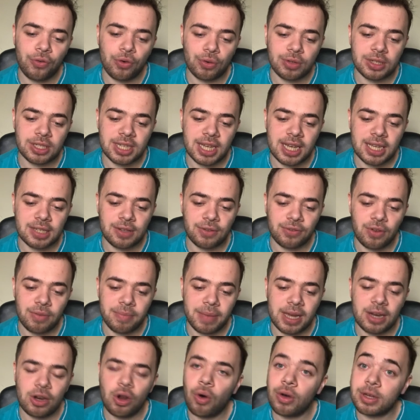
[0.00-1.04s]
season for
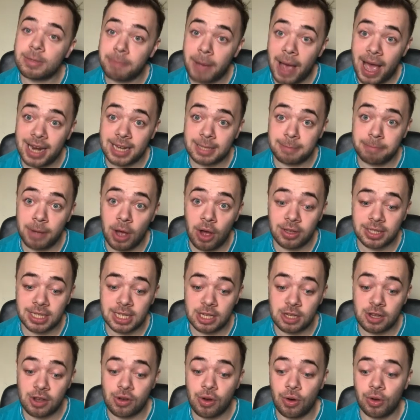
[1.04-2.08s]
me. Not as bad as
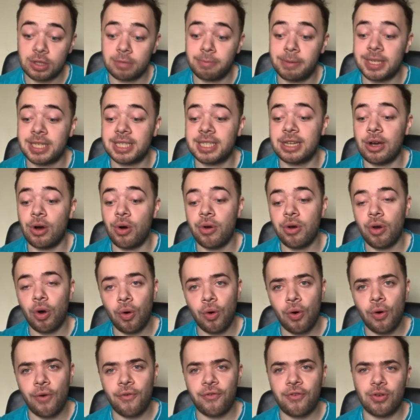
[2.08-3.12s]
Barnsley's, of course, but still an
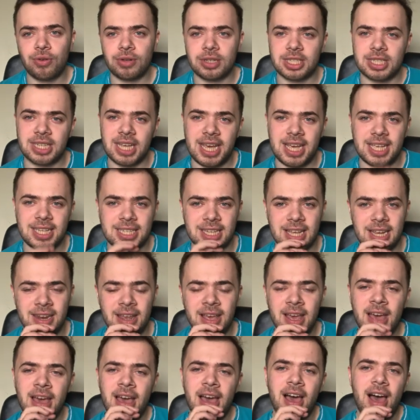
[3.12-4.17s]
awful season.
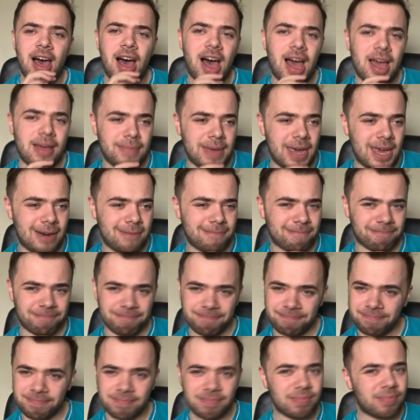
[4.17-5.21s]
I mean,
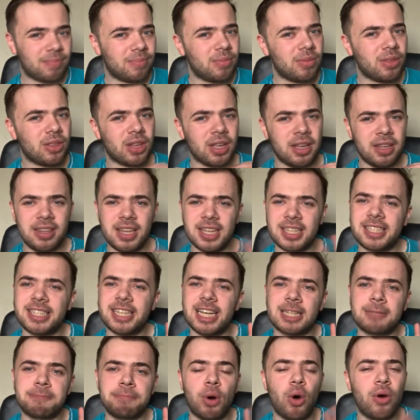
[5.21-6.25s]
the
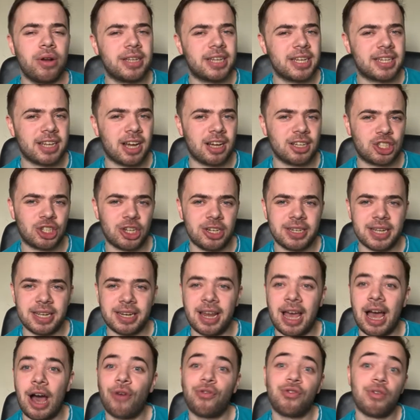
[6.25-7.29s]
6-point deduction
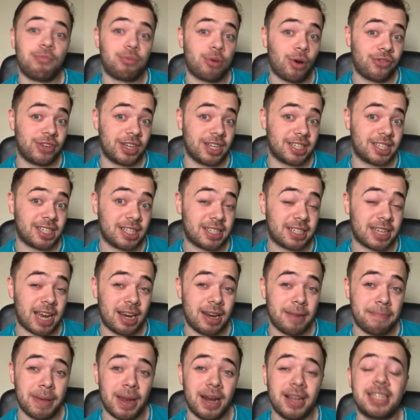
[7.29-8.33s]
didn't help for profit and
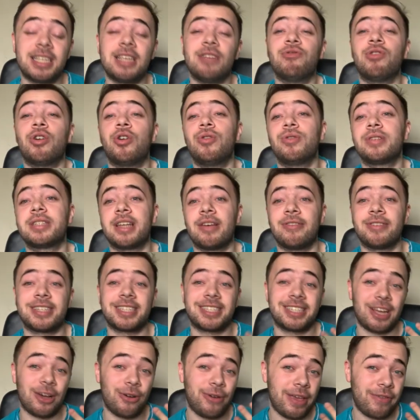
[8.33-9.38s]
sustainability rules. There was
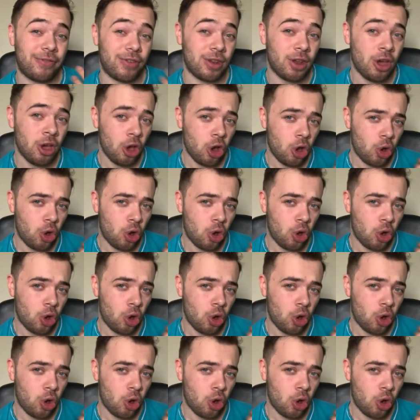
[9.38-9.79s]
still even